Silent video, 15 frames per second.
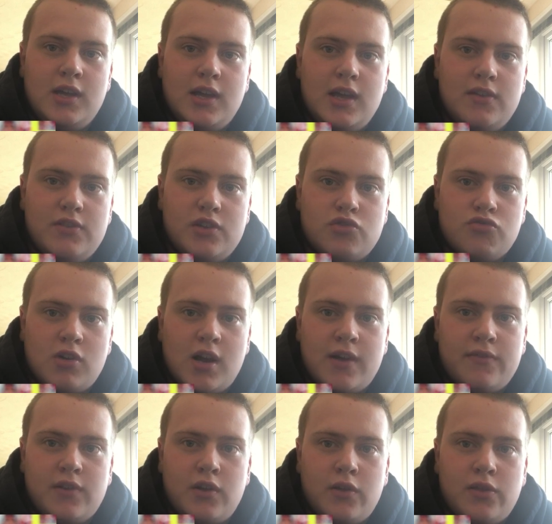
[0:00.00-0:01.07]
in this
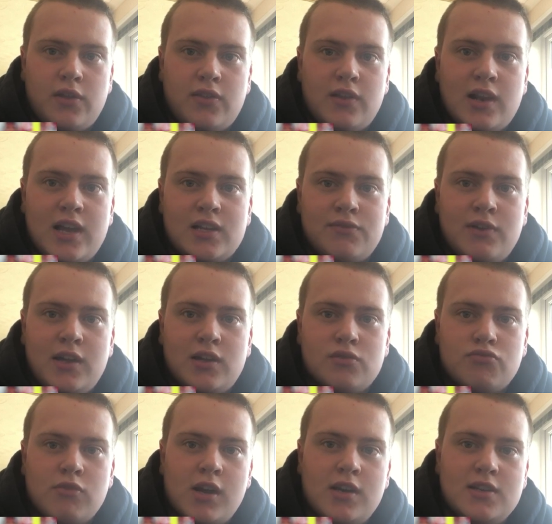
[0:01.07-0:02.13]
draft, and I think the Las Vegas
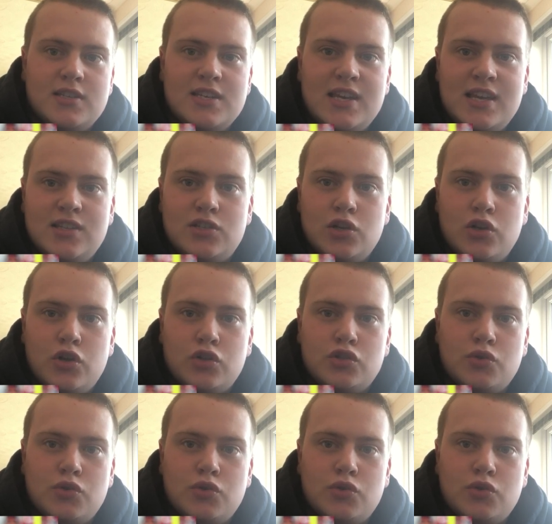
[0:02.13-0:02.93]
Raiders need to look